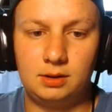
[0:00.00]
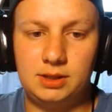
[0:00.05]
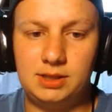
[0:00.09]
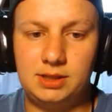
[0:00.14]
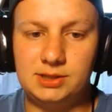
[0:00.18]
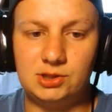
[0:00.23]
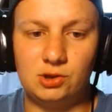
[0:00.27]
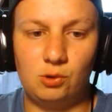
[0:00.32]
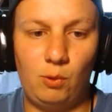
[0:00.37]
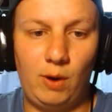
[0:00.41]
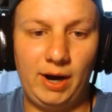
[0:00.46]

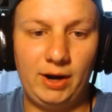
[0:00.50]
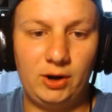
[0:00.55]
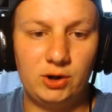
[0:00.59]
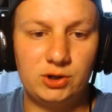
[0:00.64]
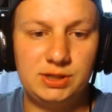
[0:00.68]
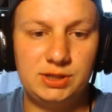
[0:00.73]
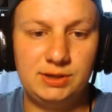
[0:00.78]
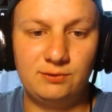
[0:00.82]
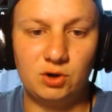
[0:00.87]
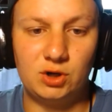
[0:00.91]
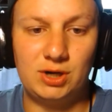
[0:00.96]
He's the wide
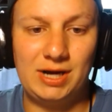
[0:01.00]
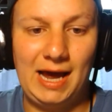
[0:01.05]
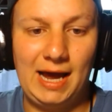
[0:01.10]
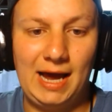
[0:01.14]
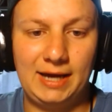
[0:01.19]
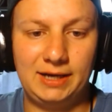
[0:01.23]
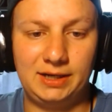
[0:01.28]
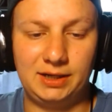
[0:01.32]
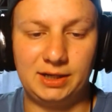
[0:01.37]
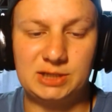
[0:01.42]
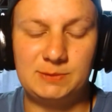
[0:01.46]
receiver
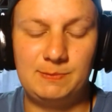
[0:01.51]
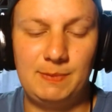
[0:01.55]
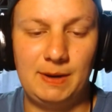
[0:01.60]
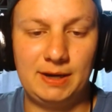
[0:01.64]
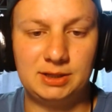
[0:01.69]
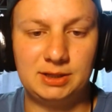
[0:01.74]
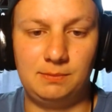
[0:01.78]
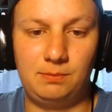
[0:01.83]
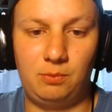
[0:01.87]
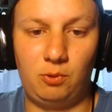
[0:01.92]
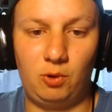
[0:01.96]
9 in
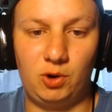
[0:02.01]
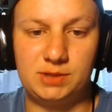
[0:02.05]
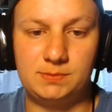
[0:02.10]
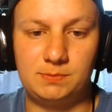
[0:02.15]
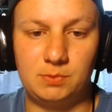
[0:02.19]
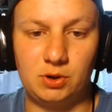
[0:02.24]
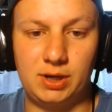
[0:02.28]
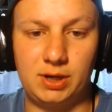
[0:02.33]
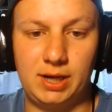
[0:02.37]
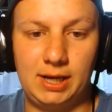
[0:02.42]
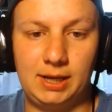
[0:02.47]
expected points
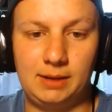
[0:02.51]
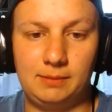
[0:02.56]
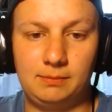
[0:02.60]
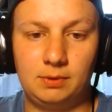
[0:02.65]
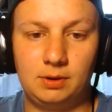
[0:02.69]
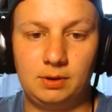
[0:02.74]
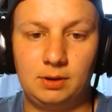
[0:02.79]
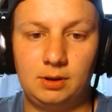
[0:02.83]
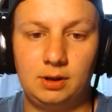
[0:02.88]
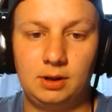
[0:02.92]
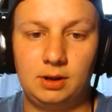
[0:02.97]
per
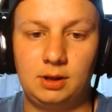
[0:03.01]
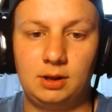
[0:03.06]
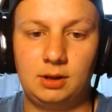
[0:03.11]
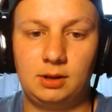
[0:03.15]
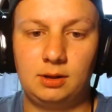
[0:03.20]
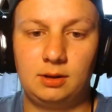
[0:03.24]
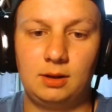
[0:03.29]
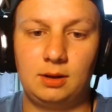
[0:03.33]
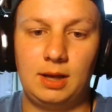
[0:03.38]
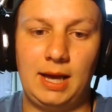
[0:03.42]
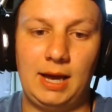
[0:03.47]
game.
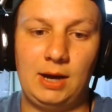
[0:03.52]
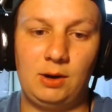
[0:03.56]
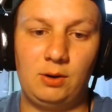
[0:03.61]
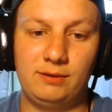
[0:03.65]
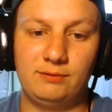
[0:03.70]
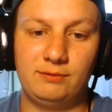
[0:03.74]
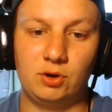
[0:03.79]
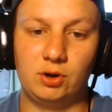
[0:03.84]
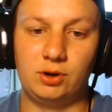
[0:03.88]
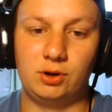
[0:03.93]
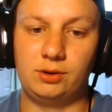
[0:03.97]

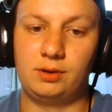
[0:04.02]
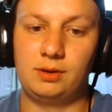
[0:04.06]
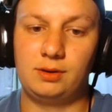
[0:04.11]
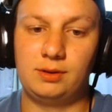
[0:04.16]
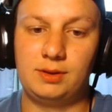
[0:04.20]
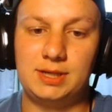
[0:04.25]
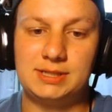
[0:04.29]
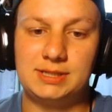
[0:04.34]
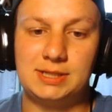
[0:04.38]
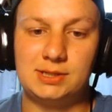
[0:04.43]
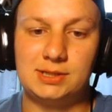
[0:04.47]
However,
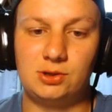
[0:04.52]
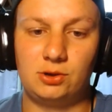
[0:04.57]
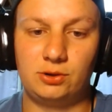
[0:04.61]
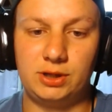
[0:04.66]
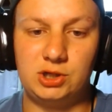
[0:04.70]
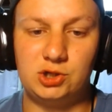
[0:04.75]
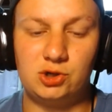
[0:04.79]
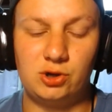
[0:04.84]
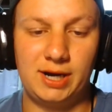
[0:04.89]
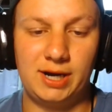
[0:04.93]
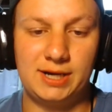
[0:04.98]
this is
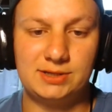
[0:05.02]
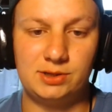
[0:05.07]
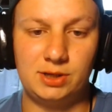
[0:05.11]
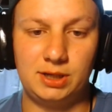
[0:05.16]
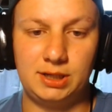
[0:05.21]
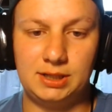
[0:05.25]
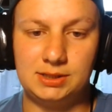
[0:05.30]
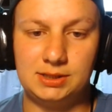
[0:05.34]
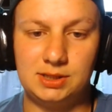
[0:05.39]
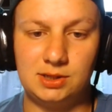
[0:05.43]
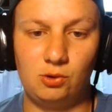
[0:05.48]
only
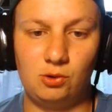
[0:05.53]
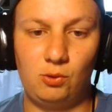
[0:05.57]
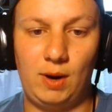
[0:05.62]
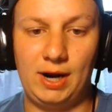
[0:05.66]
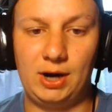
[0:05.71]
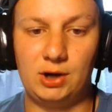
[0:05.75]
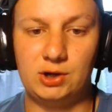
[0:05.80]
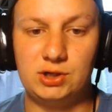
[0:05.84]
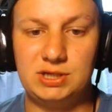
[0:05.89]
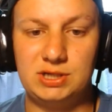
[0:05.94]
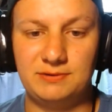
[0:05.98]
translated to the
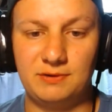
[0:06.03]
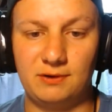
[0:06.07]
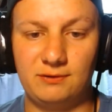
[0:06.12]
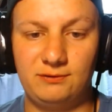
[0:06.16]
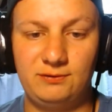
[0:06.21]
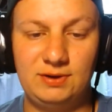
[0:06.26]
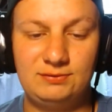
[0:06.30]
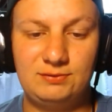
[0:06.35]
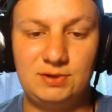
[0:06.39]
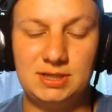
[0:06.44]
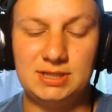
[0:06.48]
wide receiver
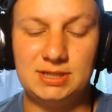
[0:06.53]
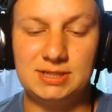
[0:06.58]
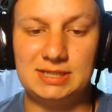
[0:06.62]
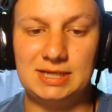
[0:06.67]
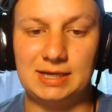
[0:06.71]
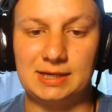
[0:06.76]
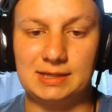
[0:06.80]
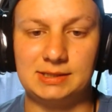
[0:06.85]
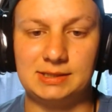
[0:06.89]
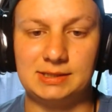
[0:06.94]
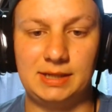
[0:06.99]

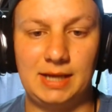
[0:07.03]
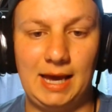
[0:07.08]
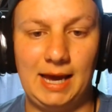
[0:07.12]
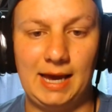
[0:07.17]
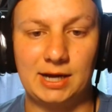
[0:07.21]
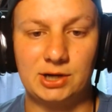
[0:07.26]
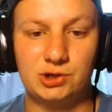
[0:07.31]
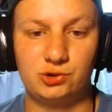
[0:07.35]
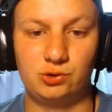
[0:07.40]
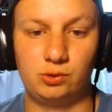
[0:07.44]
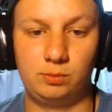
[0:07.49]
56 in
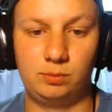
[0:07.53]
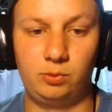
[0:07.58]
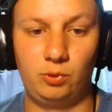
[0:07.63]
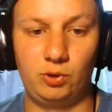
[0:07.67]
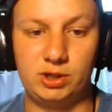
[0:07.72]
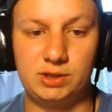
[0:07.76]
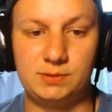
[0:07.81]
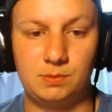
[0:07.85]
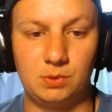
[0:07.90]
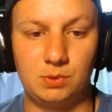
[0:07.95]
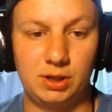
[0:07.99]
actual
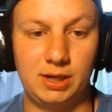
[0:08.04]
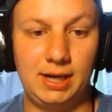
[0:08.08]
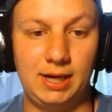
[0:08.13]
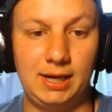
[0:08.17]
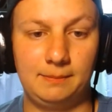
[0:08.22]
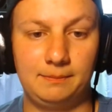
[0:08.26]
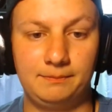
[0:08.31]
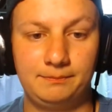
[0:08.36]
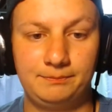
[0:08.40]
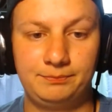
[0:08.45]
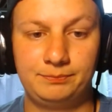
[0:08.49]
points per
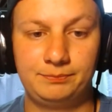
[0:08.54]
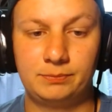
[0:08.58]
game.